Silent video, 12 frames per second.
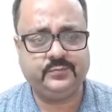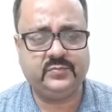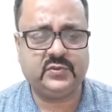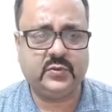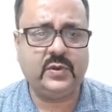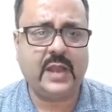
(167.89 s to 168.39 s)

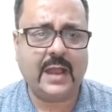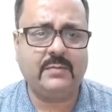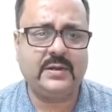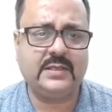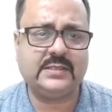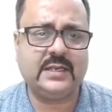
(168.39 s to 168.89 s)
So I'll
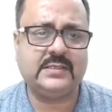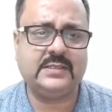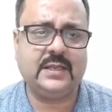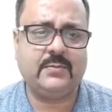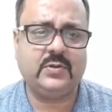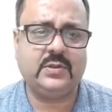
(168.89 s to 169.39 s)
be
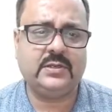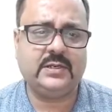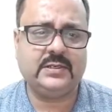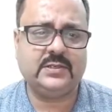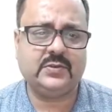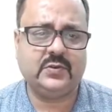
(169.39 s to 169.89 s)
discussing about the
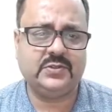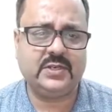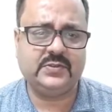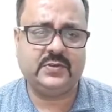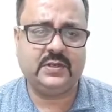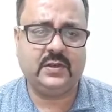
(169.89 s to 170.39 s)
details,
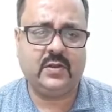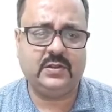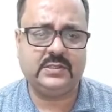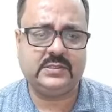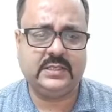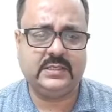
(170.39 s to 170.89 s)
construction and all
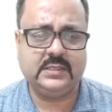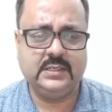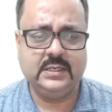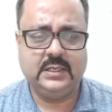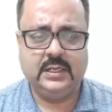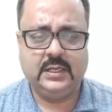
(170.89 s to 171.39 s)
these things
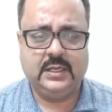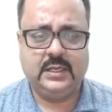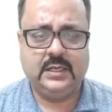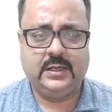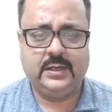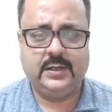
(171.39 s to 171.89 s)

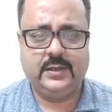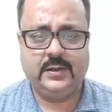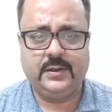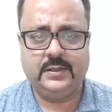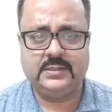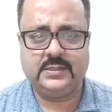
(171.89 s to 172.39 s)

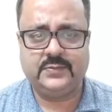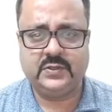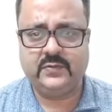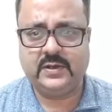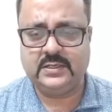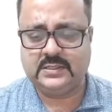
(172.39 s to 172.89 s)
in
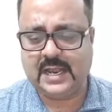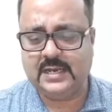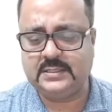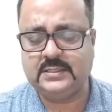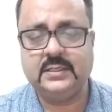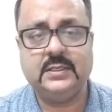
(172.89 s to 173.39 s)
subsequent
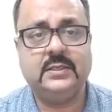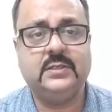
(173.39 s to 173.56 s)
slides.